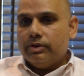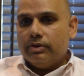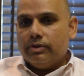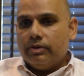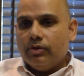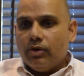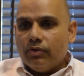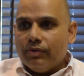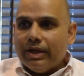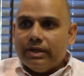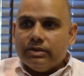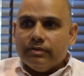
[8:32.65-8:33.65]
They're all
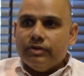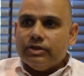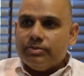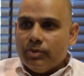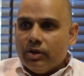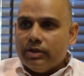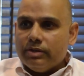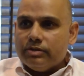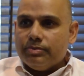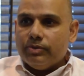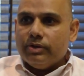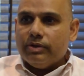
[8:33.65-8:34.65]
relatively small at this
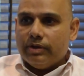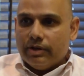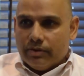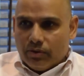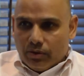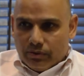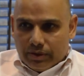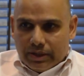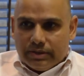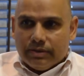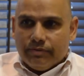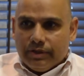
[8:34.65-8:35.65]
point. They're all
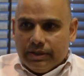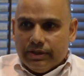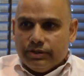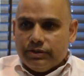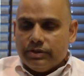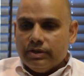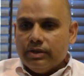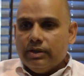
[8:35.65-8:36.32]
relatively niche.